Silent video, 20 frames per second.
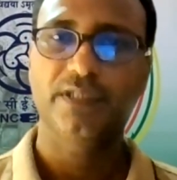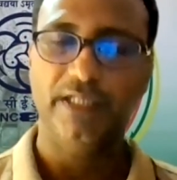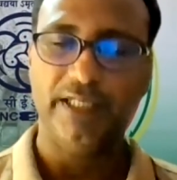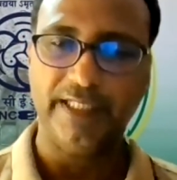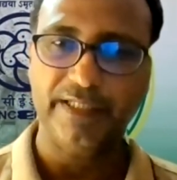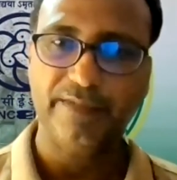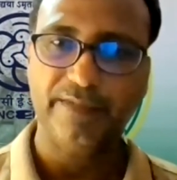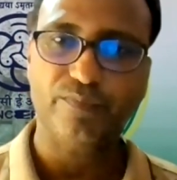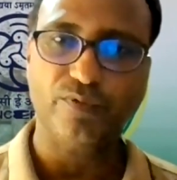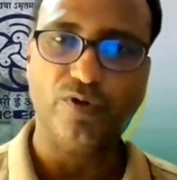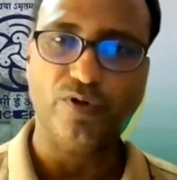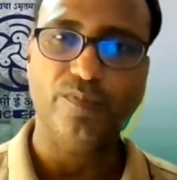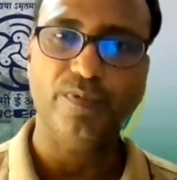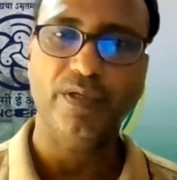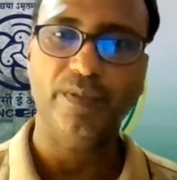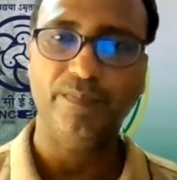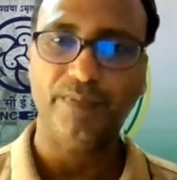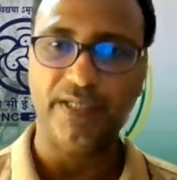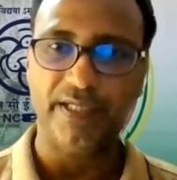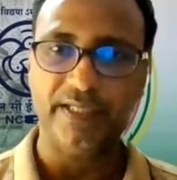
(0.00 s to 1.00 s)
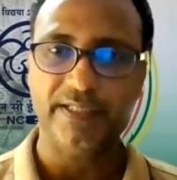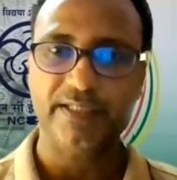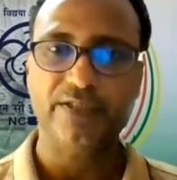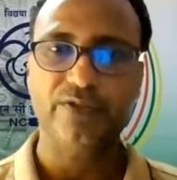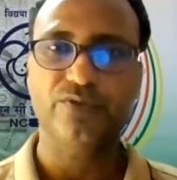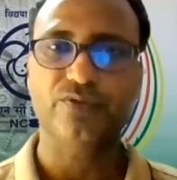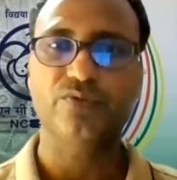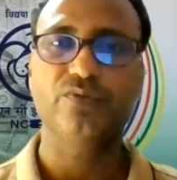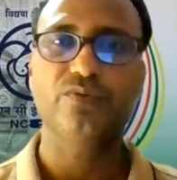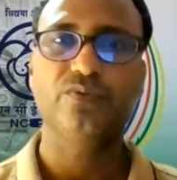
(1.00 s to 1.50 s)
Any problem, any
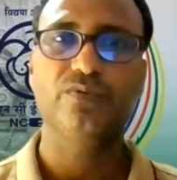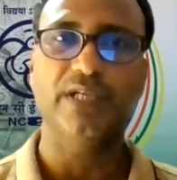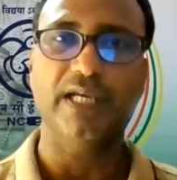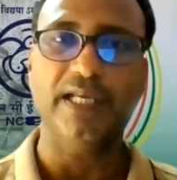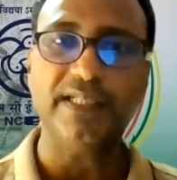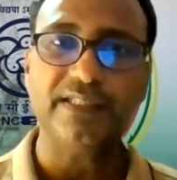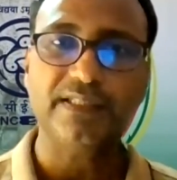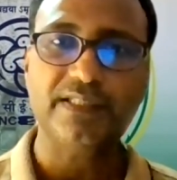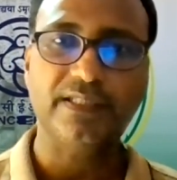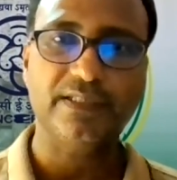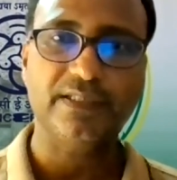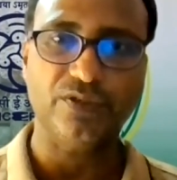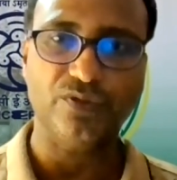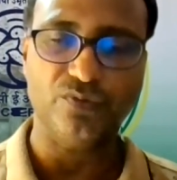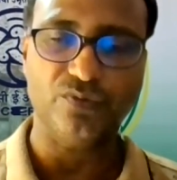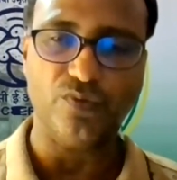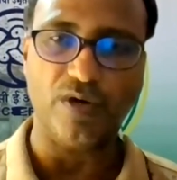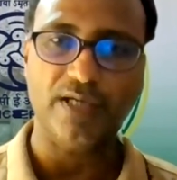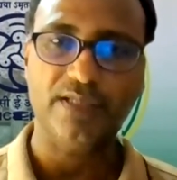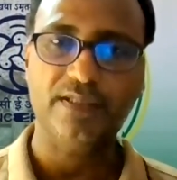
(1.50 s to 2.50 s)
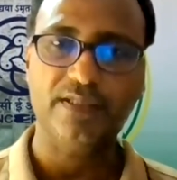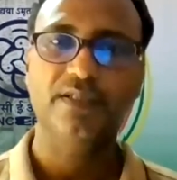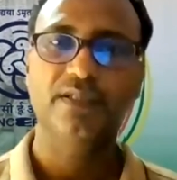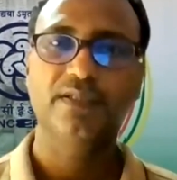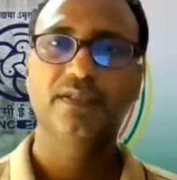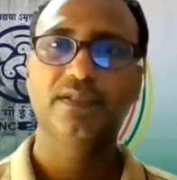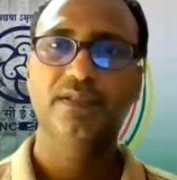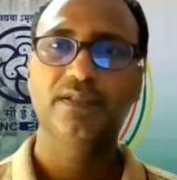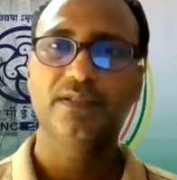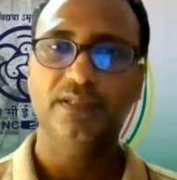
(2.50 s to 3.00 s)
issue, anything you want,
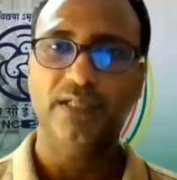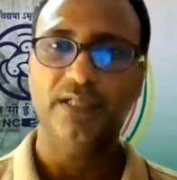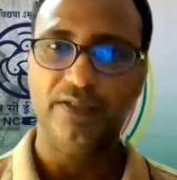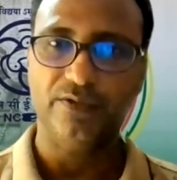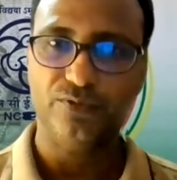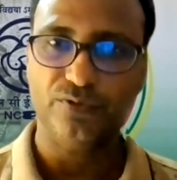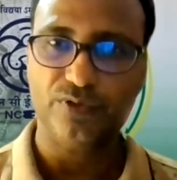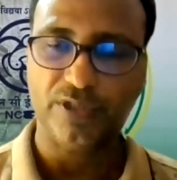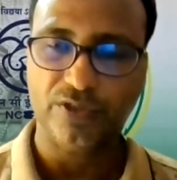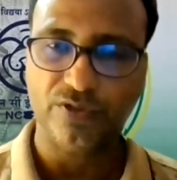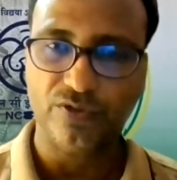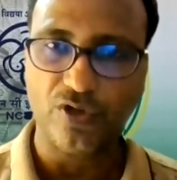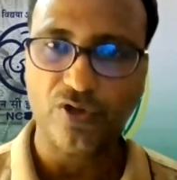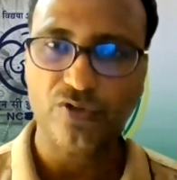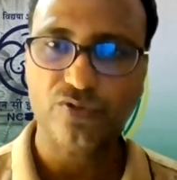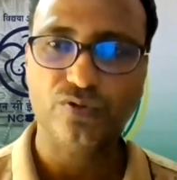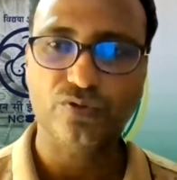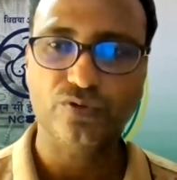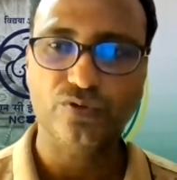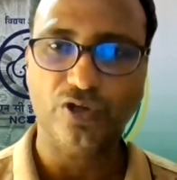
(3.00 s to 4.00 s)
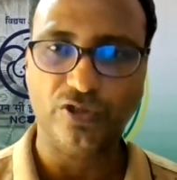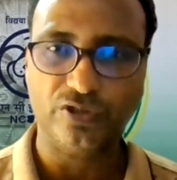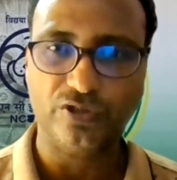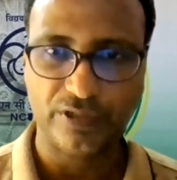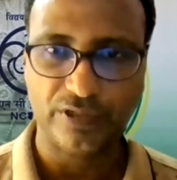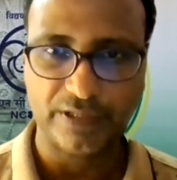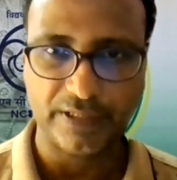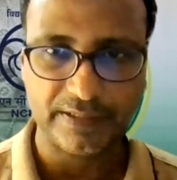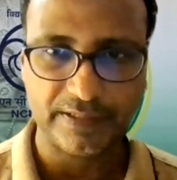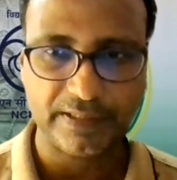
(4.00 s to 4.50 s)
that you can talk to
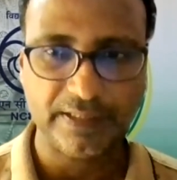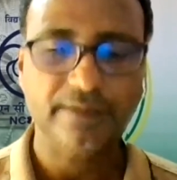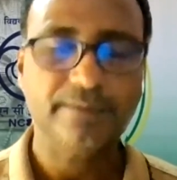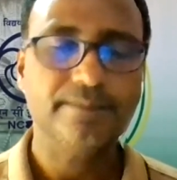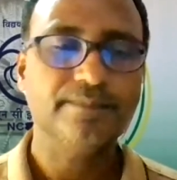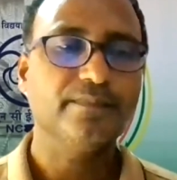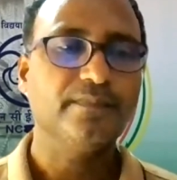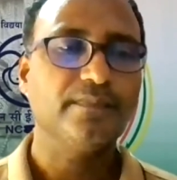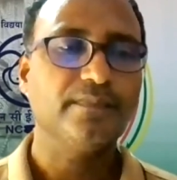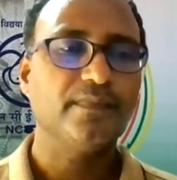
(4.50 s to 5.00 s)
Dr. Ketki.